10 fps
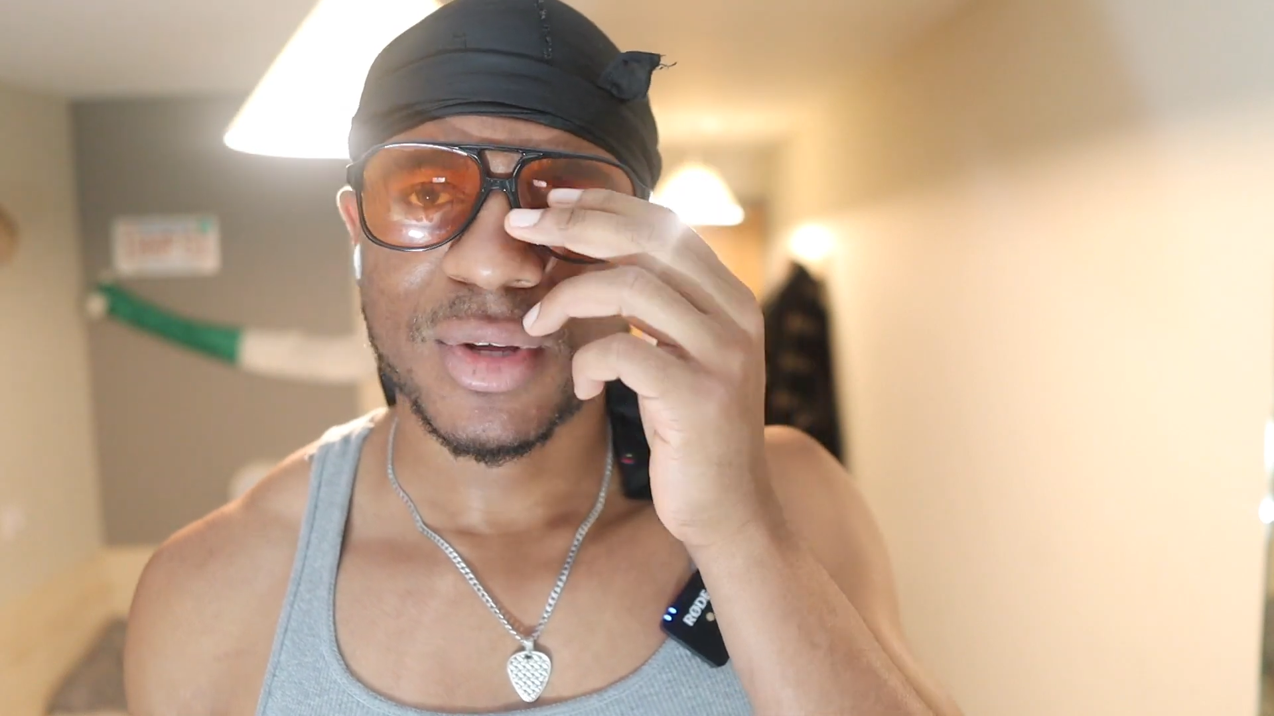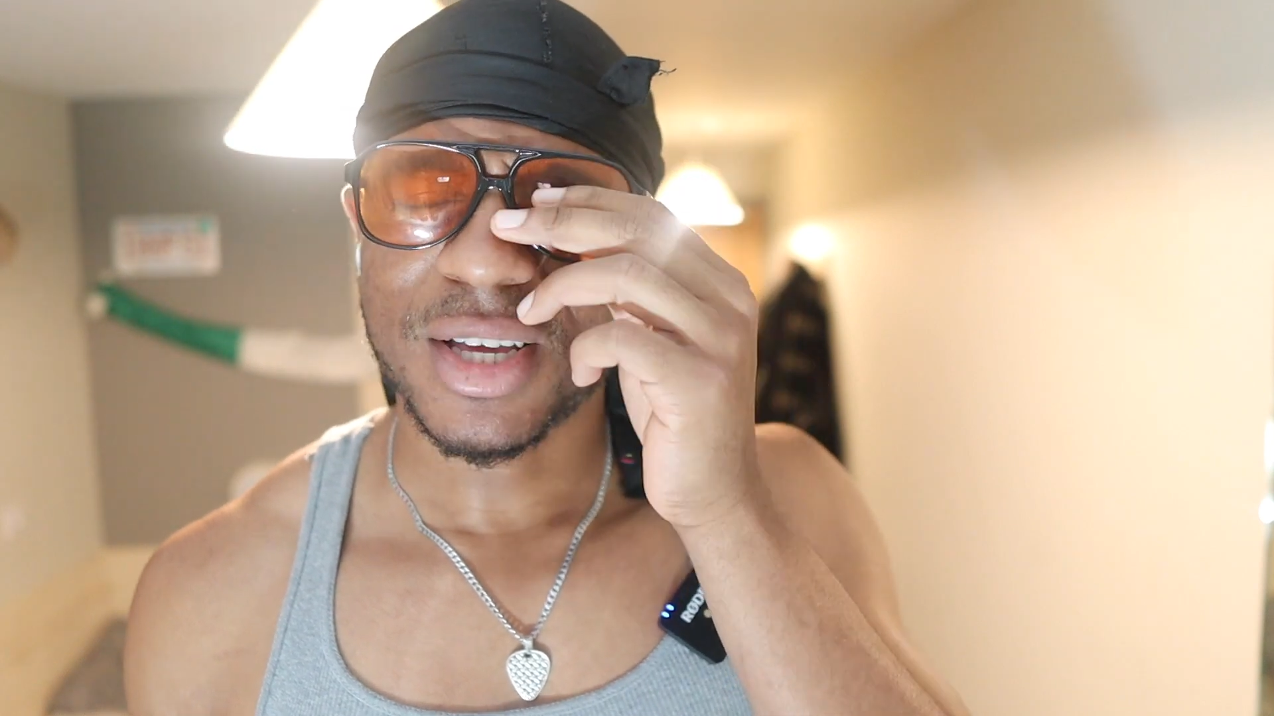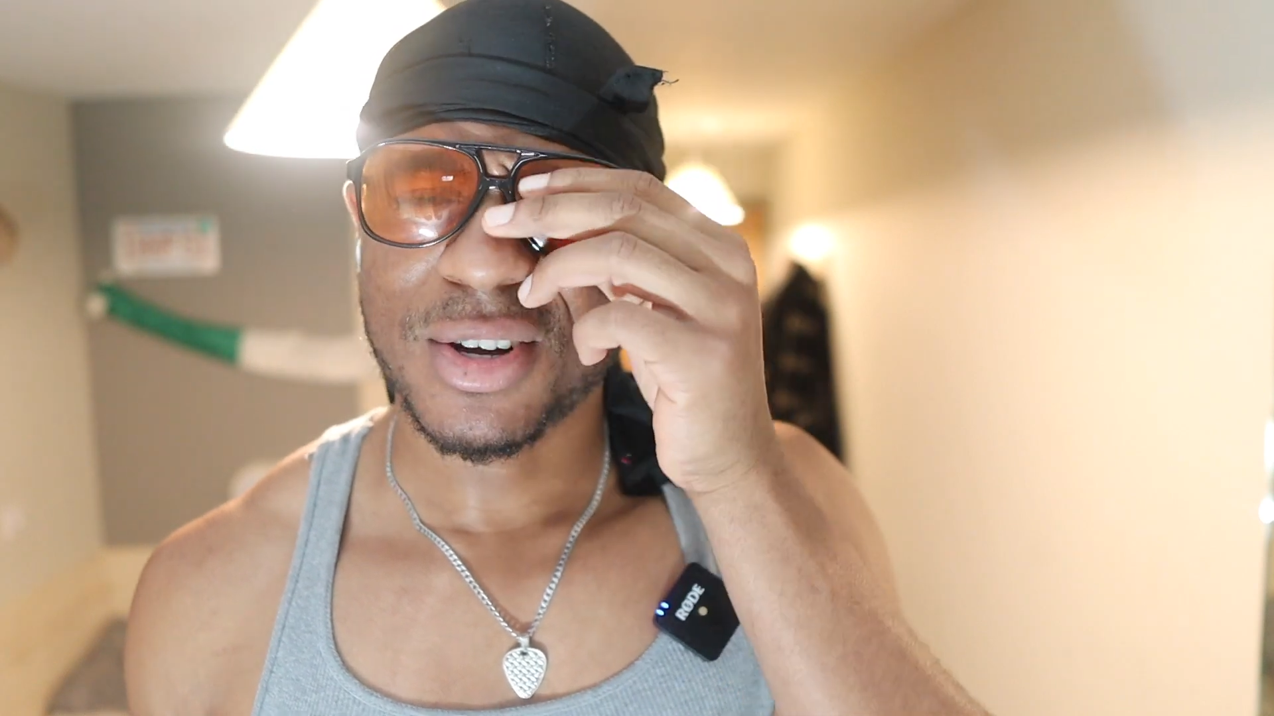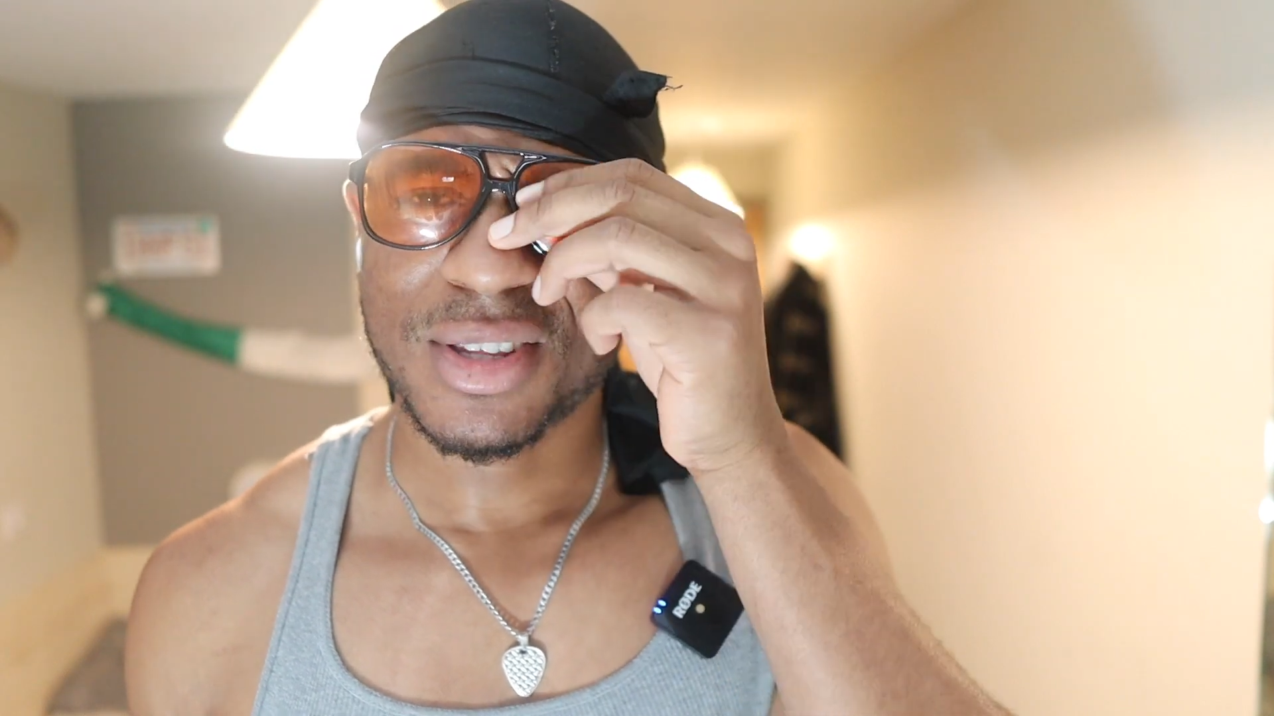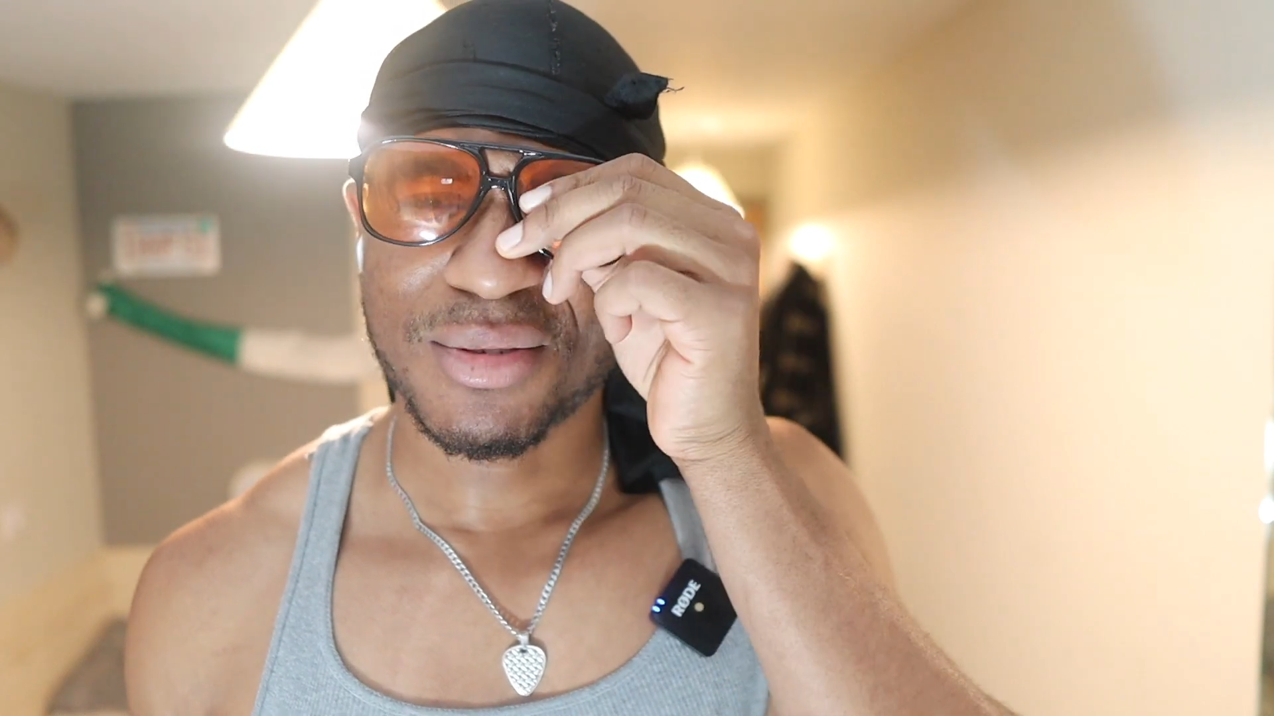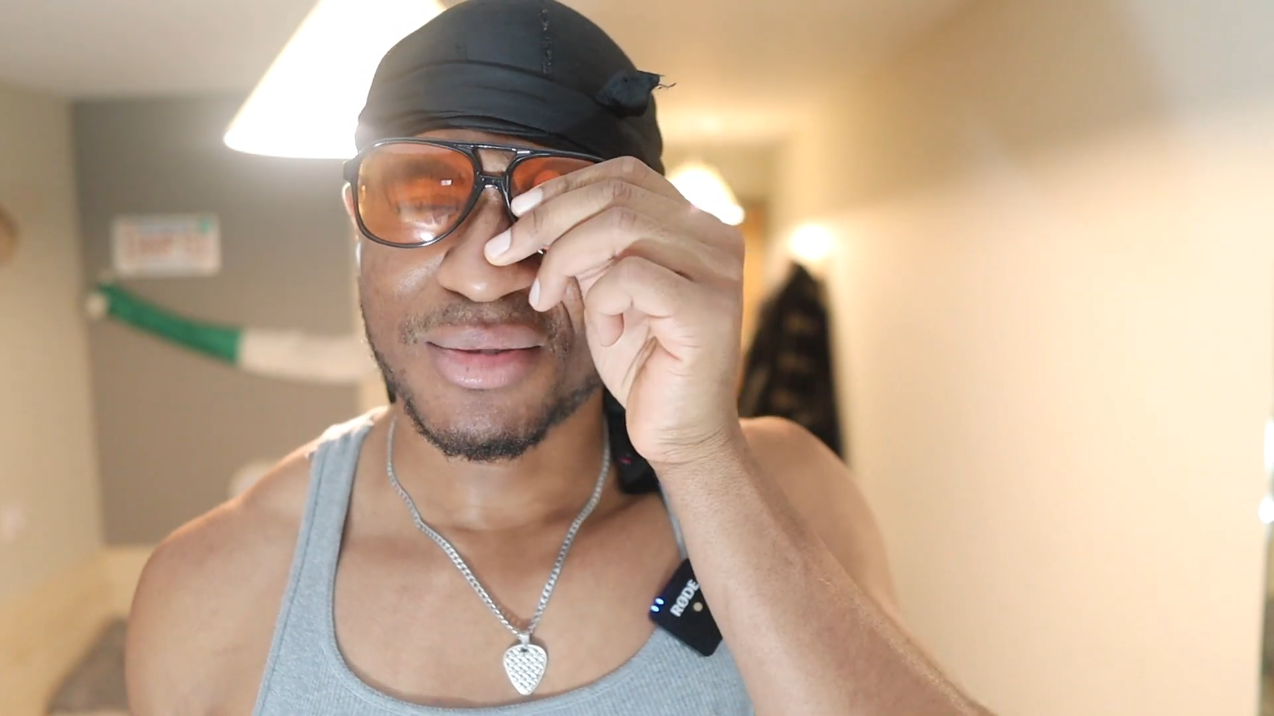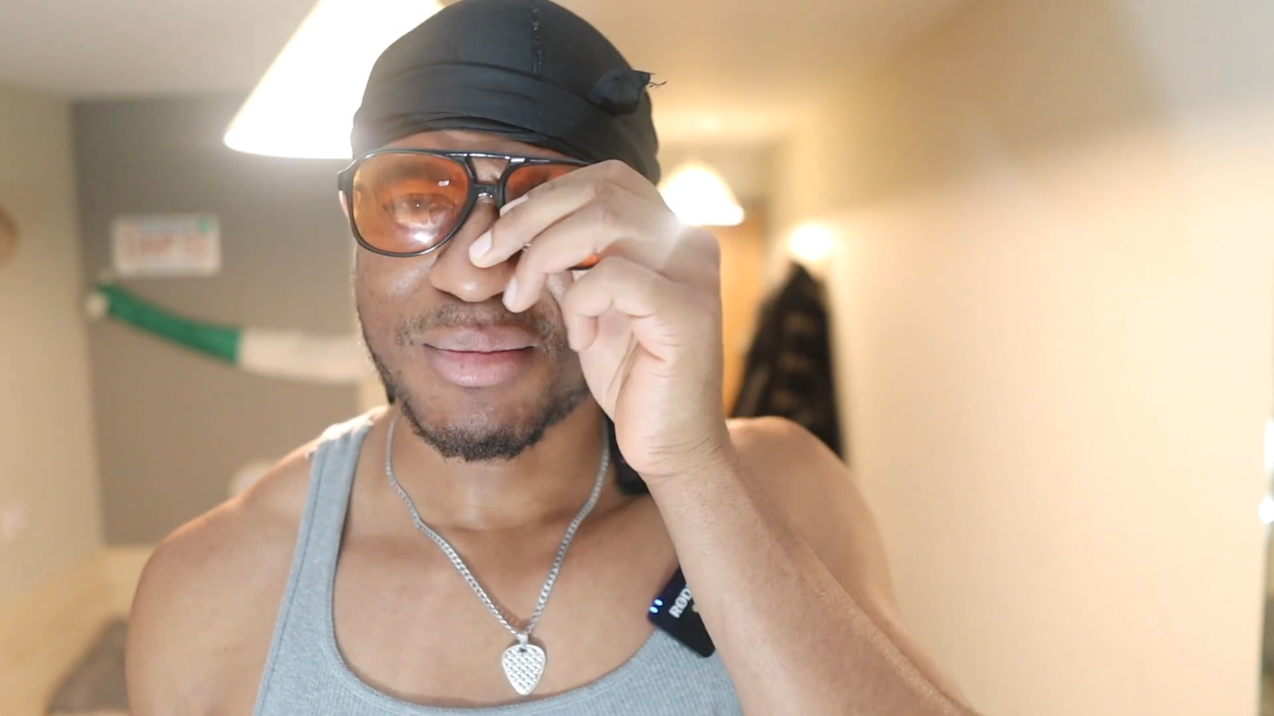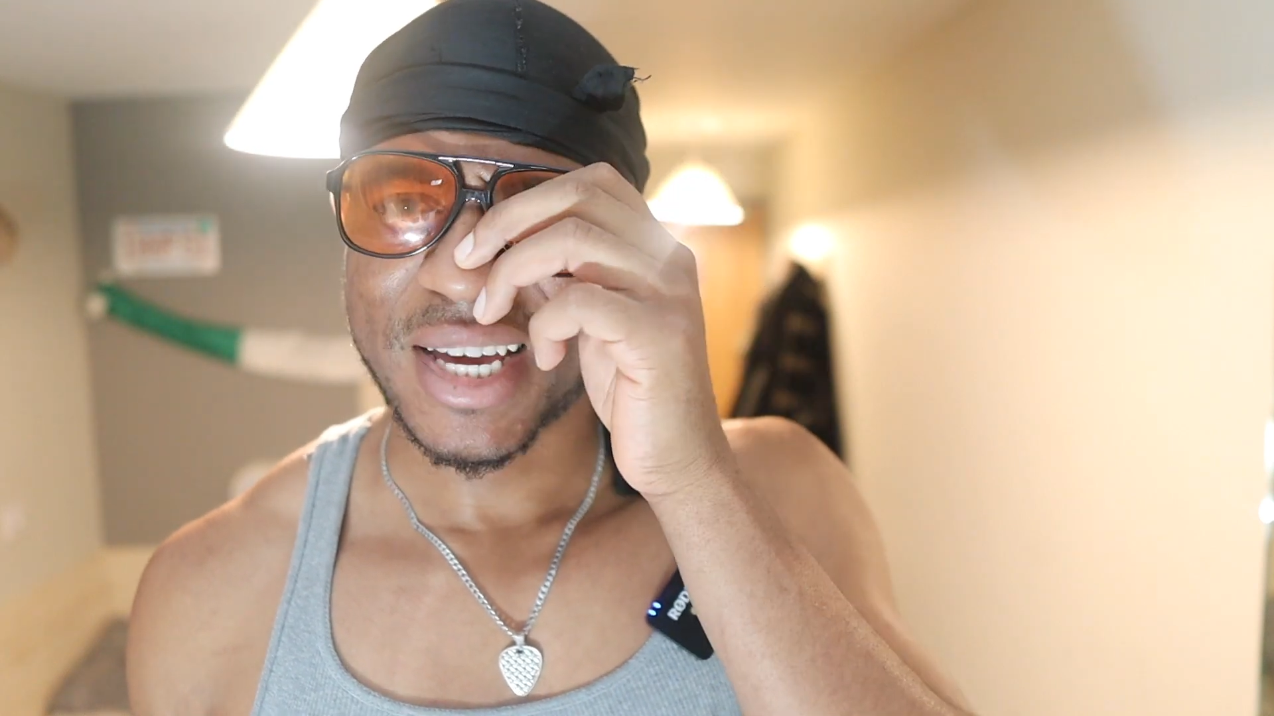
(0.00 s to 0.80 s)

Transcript: where they got them from.